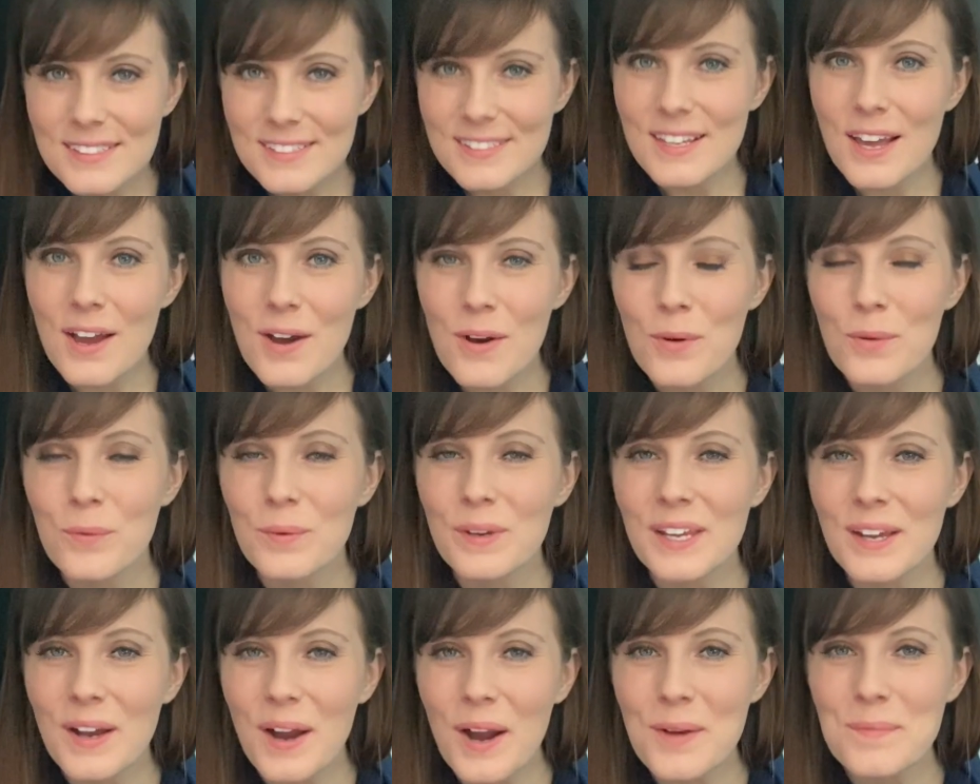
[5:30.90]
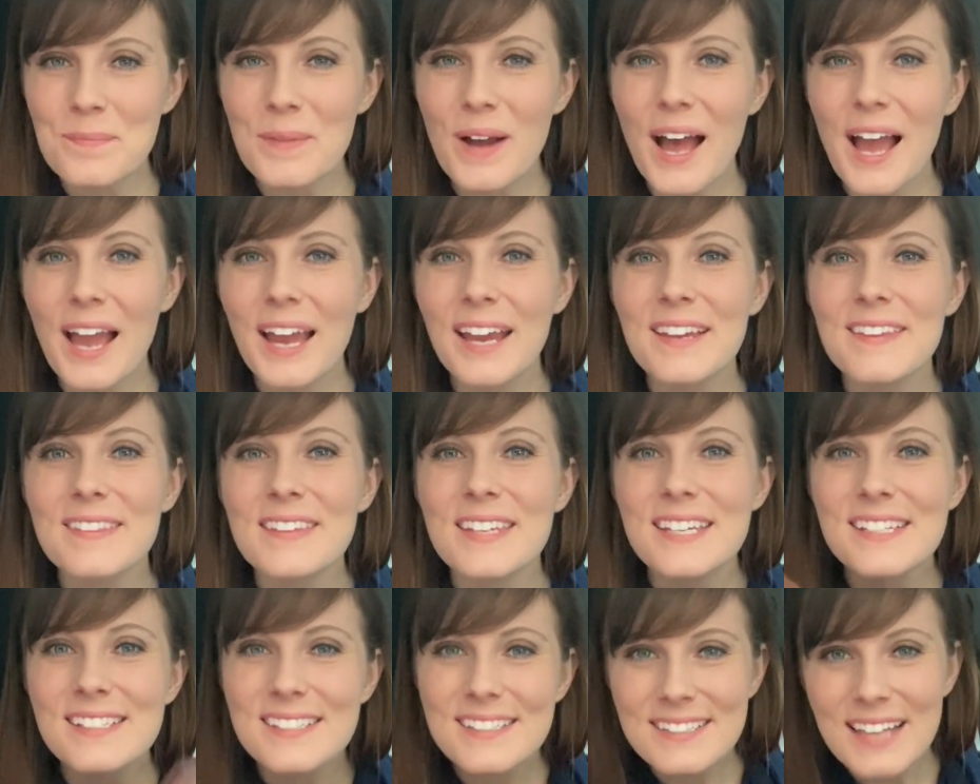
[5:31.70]
So we are buying the
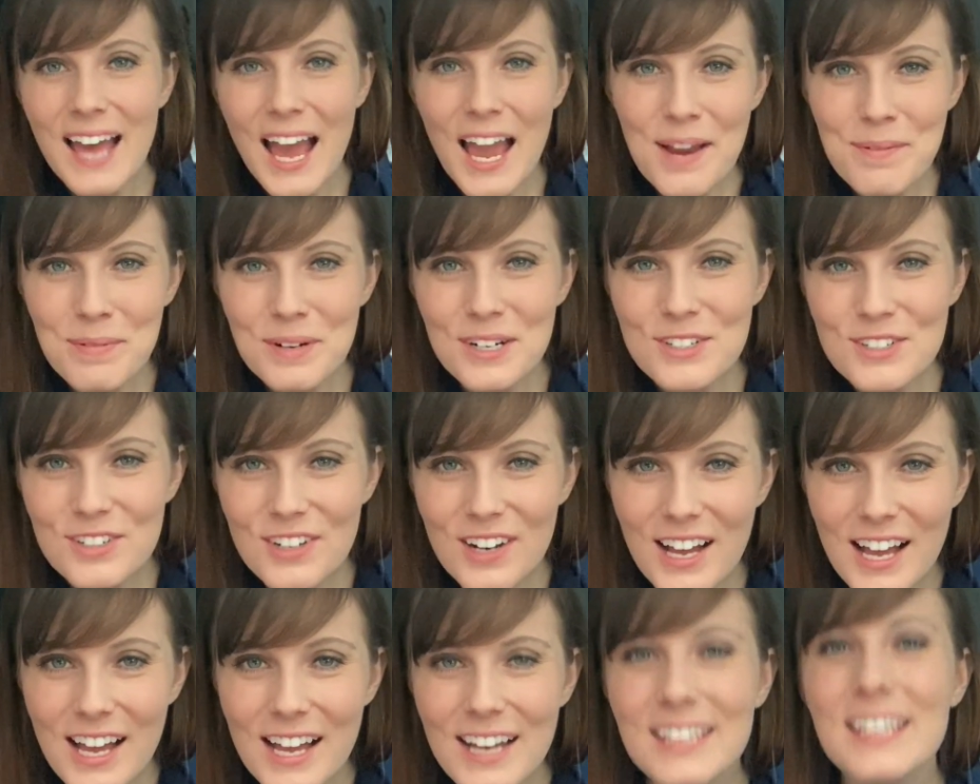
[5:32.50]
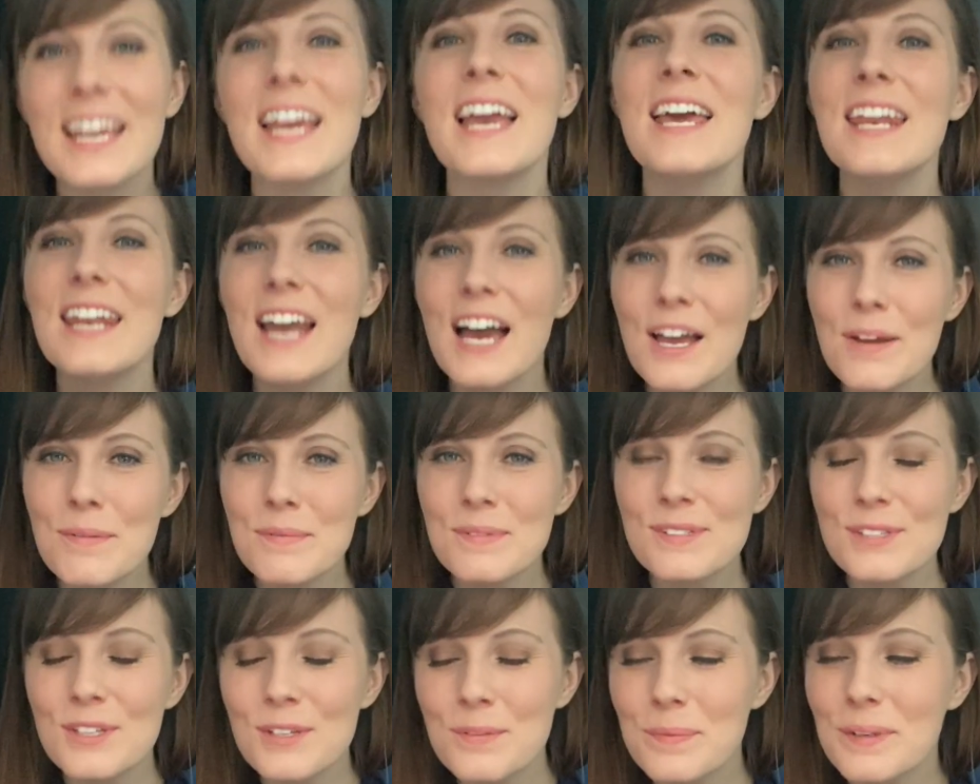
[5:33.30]
Cybertruck, and I'm
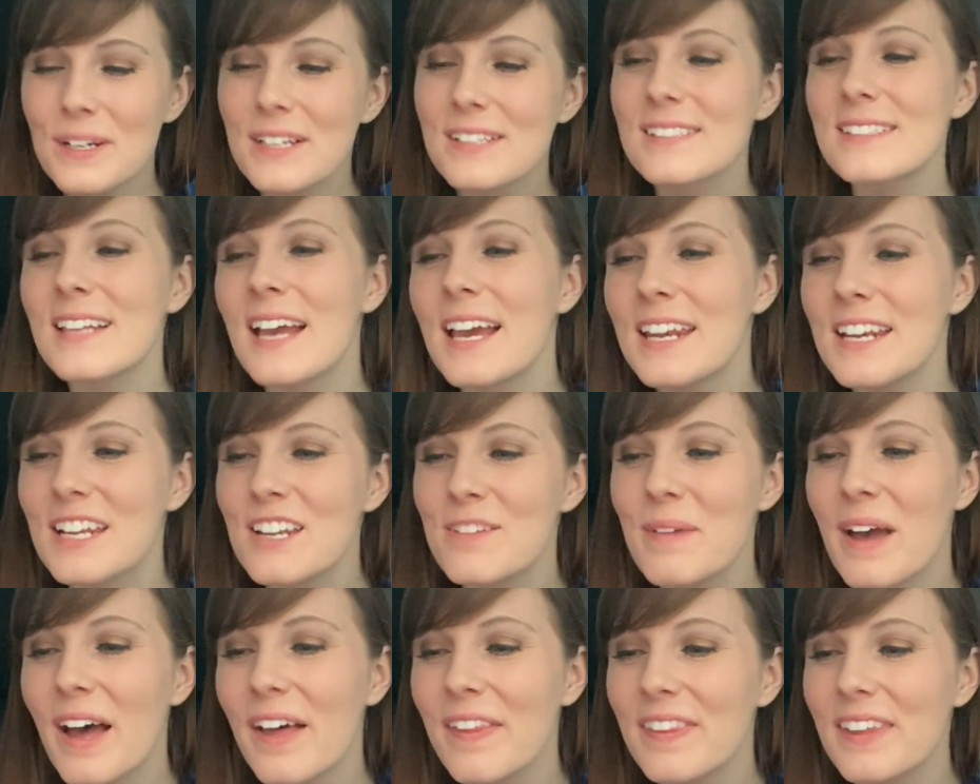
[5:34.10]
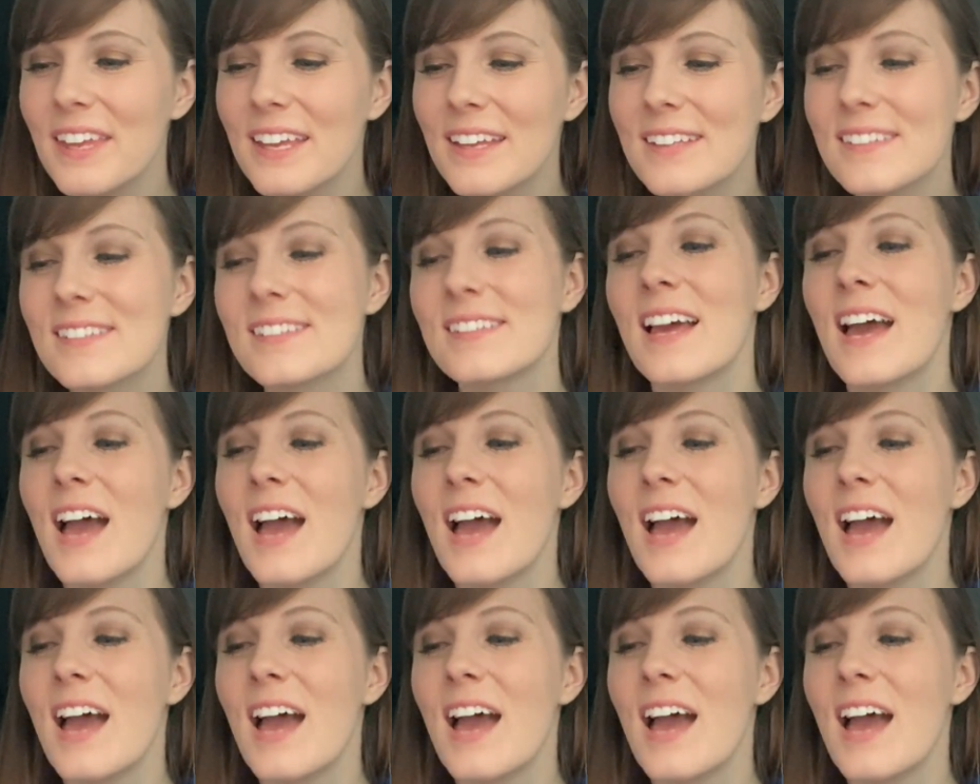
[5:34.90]
super excited about this.